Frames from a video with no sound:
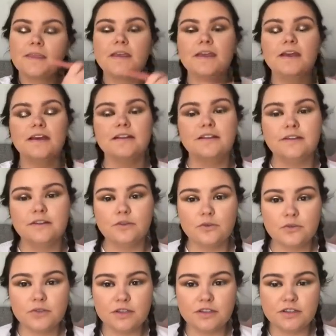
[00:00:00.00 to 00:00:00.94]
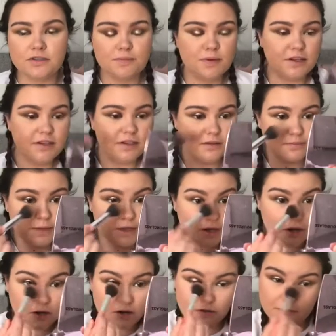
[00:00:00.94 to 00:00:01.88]
And then I also just put a little
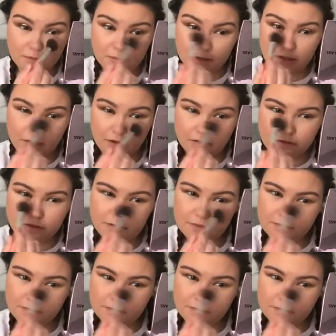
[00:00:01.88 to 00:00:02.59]
bit over my nose.